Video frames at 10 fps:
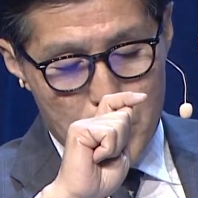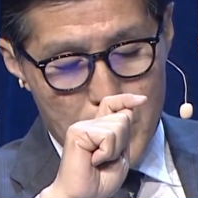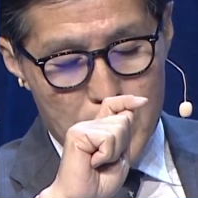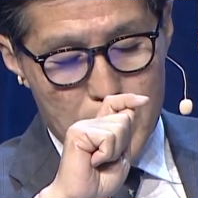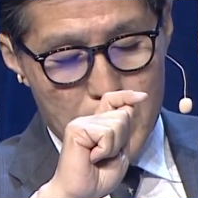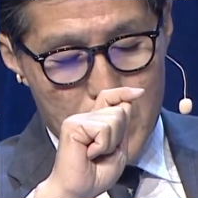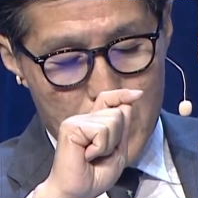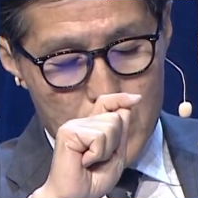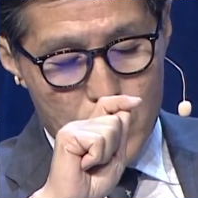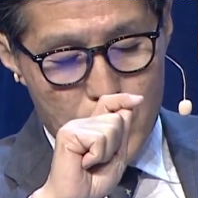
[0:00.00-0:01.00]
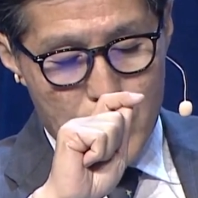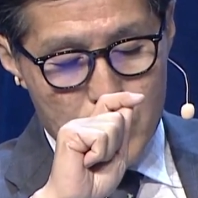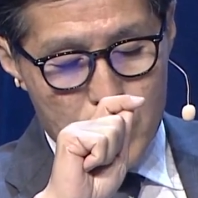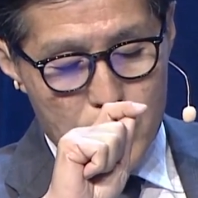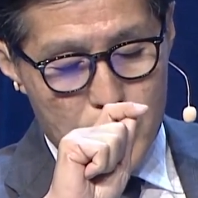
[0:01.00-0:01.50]
meaning the
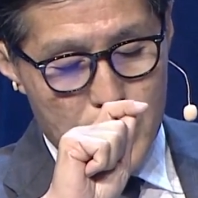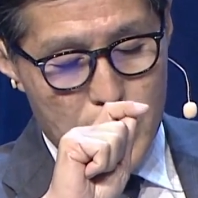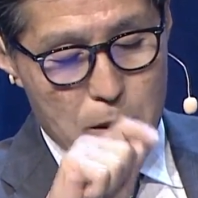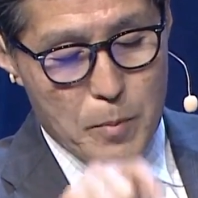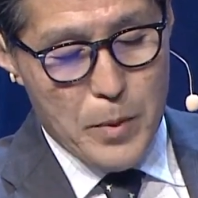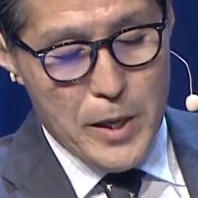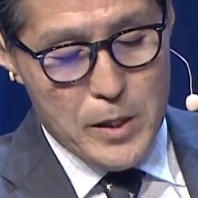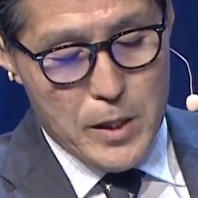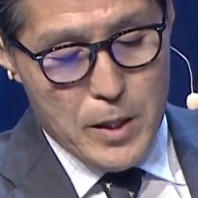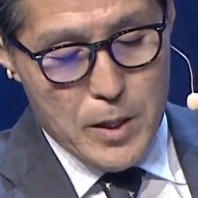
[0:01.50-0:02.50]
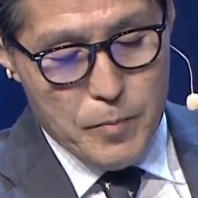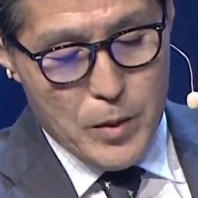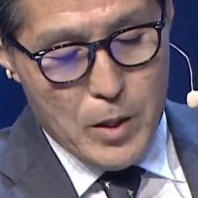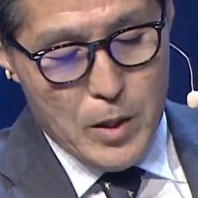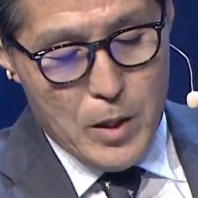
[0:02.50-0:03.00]
2013 as a base year.
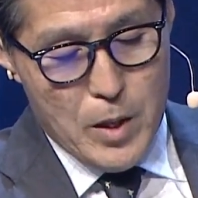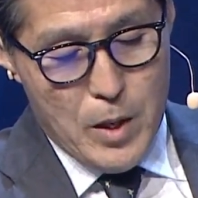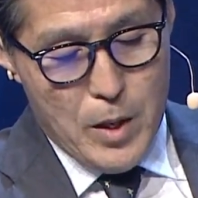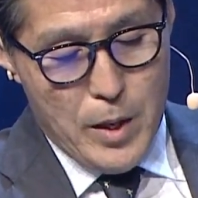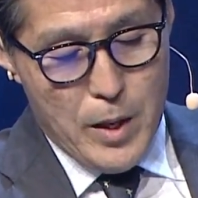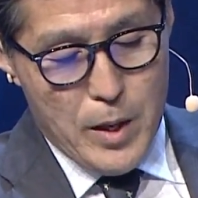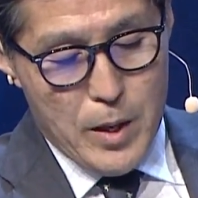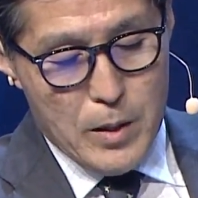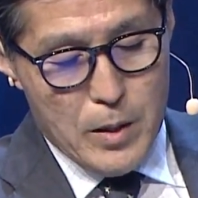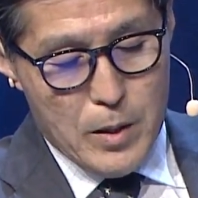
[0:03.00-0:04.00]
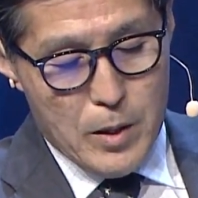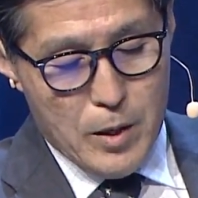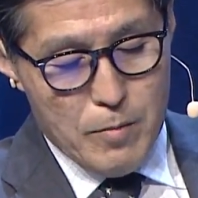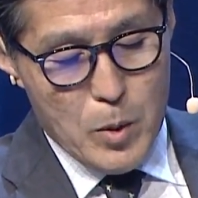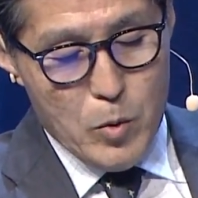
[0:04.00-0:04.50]
And the
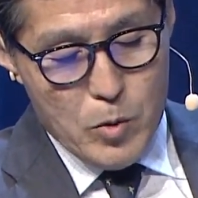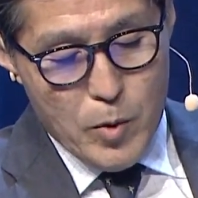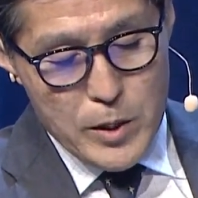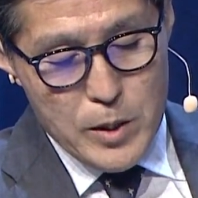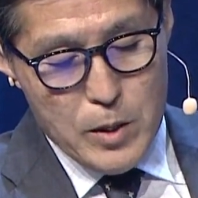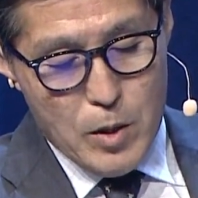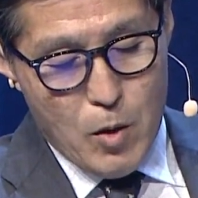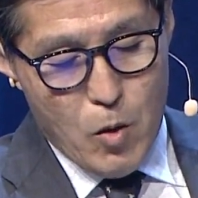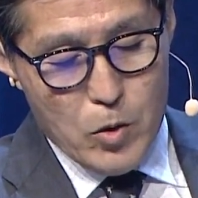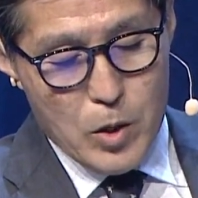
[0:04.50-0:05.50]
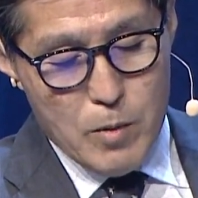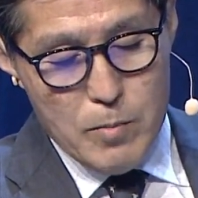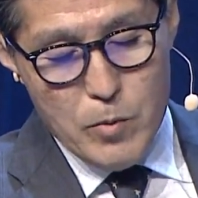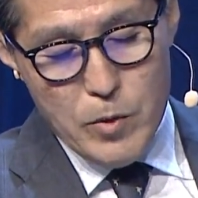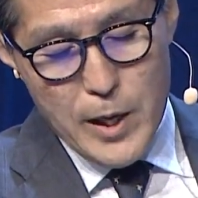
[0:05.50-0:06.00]
government requested all the
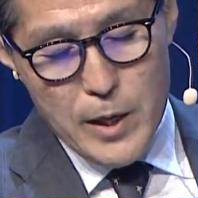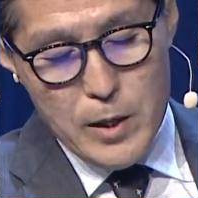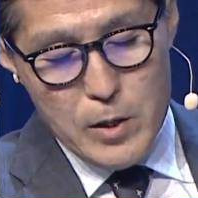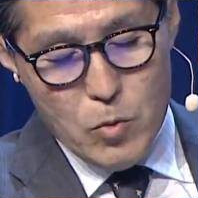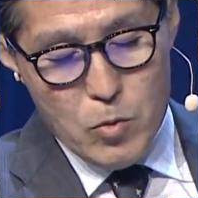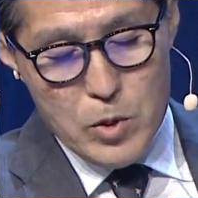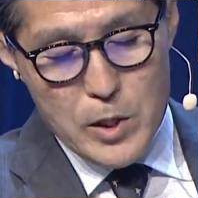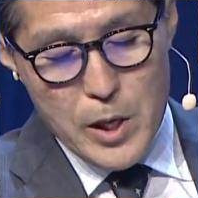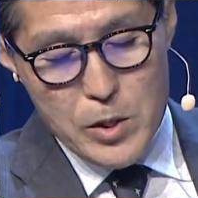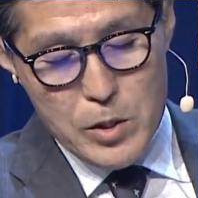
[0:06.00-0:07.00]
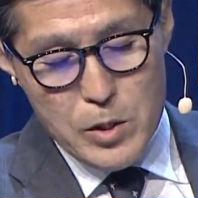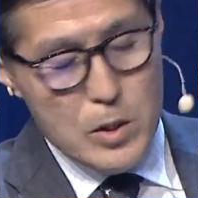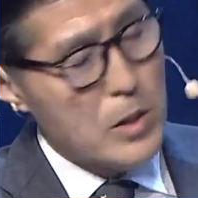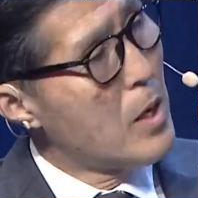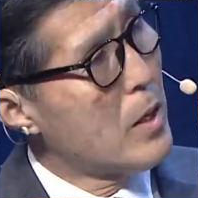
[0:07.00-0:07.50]
government-related
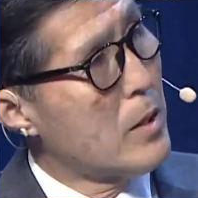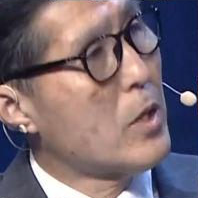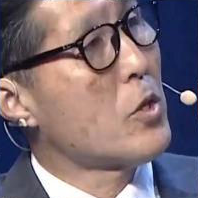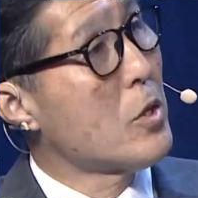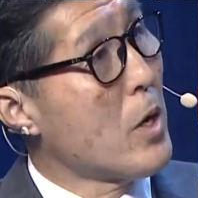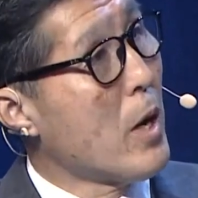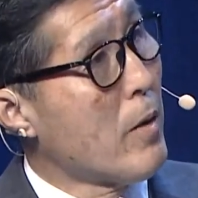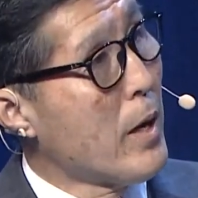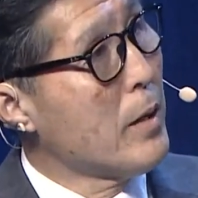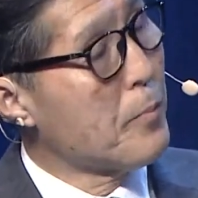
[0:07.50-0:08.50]
organizations, such as JRA,